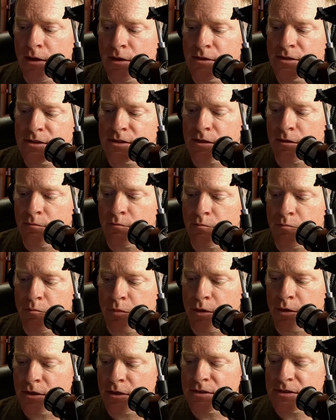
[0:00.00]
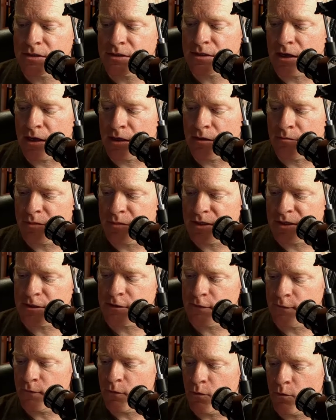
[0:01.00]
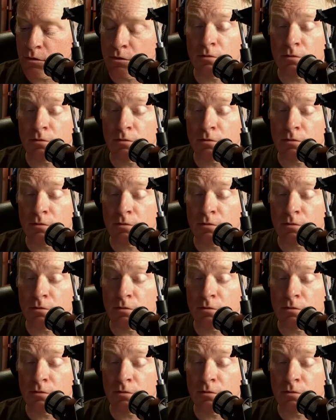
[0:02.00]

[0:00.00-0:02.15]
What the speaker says: some parts and bits for